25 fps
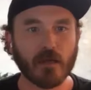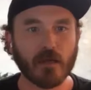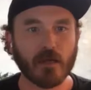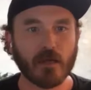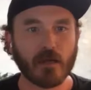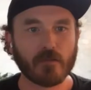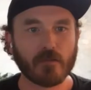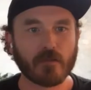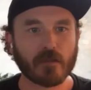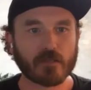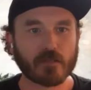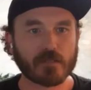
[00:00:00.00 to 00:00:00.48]

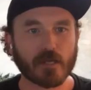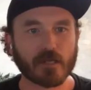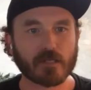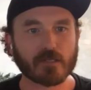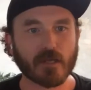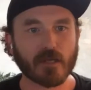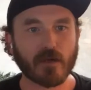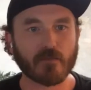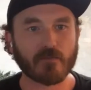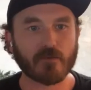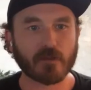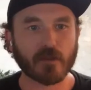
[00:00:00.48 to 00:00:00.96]
that takes
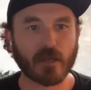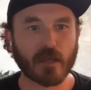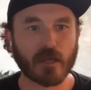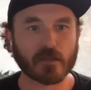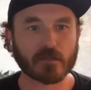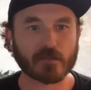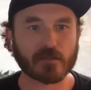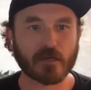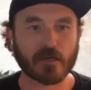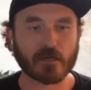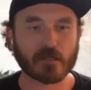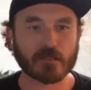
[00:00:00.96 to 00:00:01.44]
off and
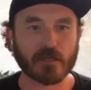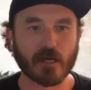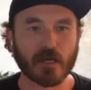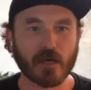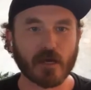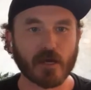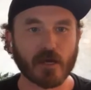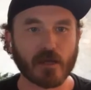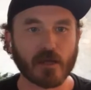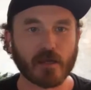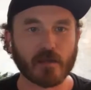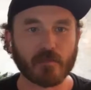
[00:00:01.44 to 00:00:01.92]
lands on
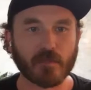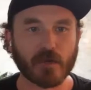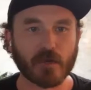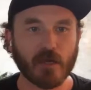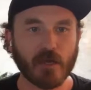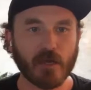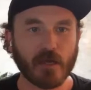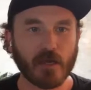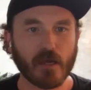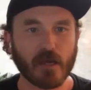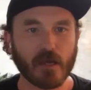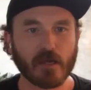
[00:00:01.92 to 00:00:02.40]
time
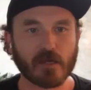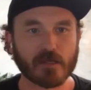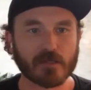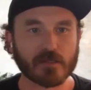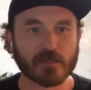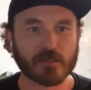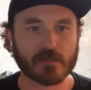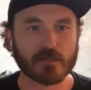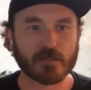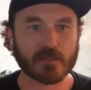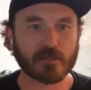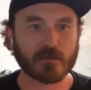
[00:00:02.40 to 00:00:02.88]

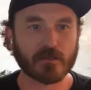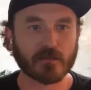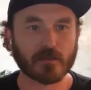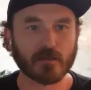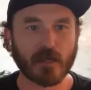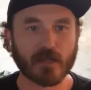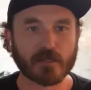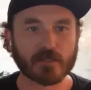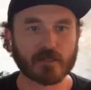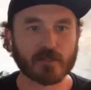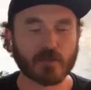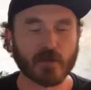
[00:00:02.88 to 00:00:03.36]
is
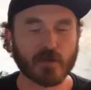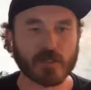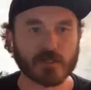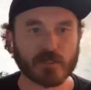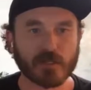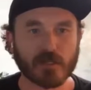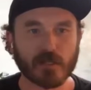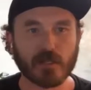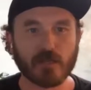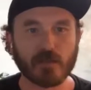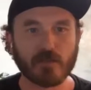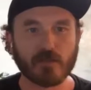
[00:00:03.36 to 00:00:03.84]
less
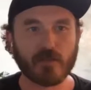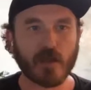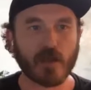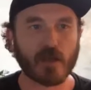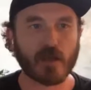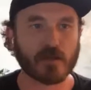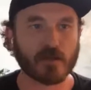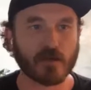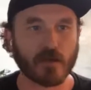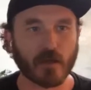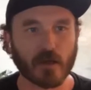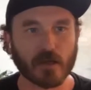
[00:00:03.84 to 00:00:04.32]
risky
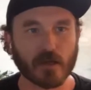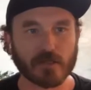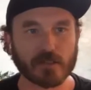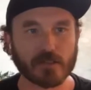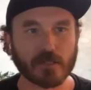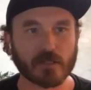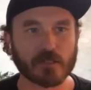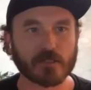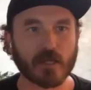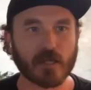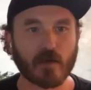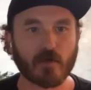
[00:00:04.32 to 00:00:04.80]
than a
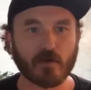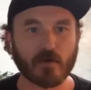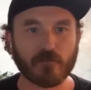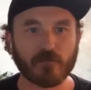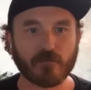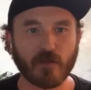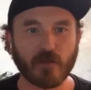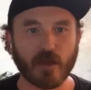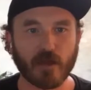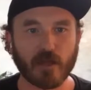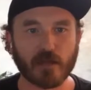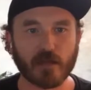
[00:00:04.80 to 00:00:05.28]
6-hour
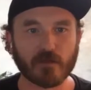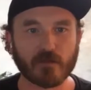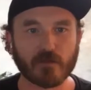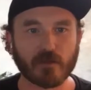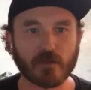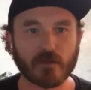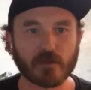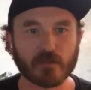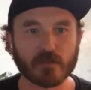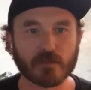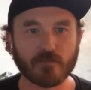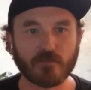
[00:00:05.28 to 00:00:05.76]
flight
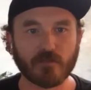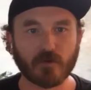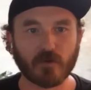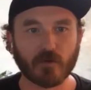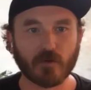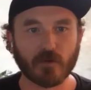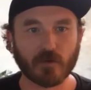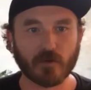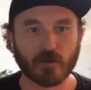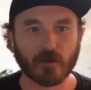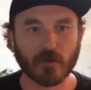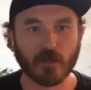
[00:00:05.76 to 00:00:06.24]
that is
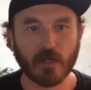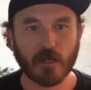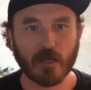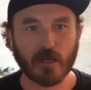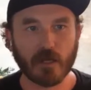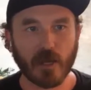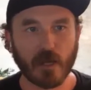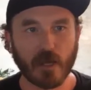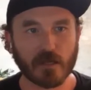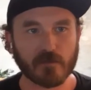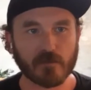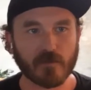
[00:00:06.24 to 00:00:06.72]
full
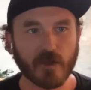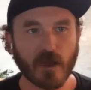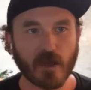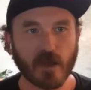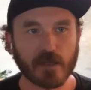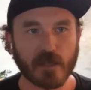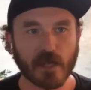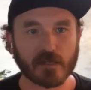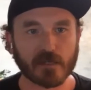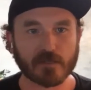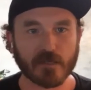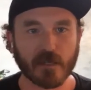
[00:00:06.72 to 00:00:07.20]
and you've got
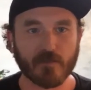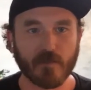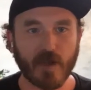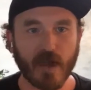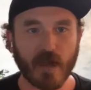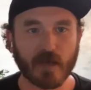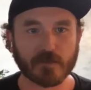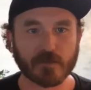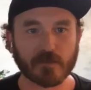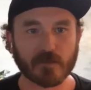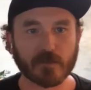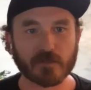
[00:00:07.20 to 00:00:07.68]
an
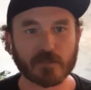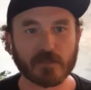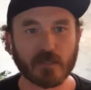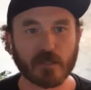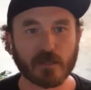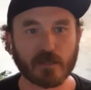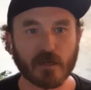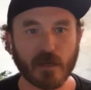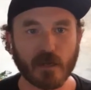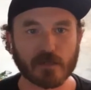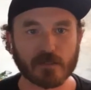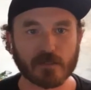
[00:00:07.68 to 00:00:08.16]
anti-masker
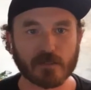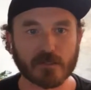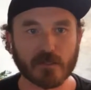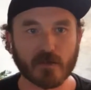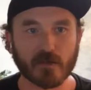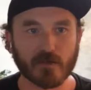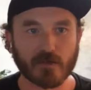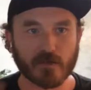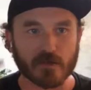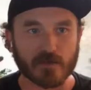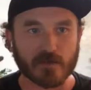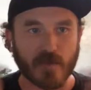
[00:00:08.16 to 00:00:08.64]
sitting next to you
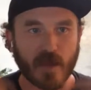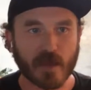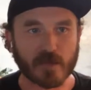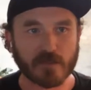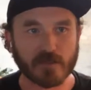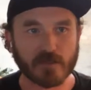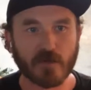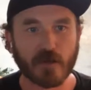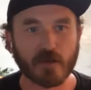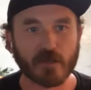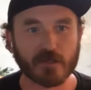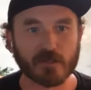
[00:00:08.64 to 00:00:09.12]
with his
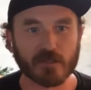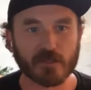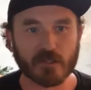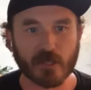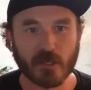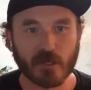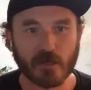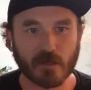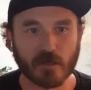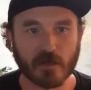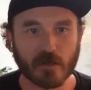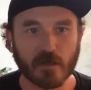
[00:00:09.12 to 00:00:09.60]
mask around his
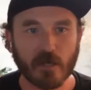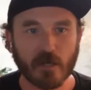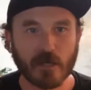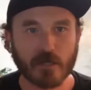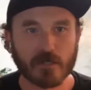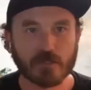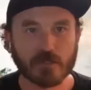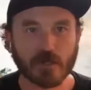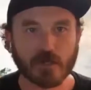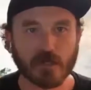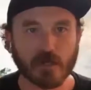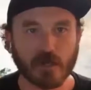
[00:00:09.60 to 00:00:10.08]
chin, drinking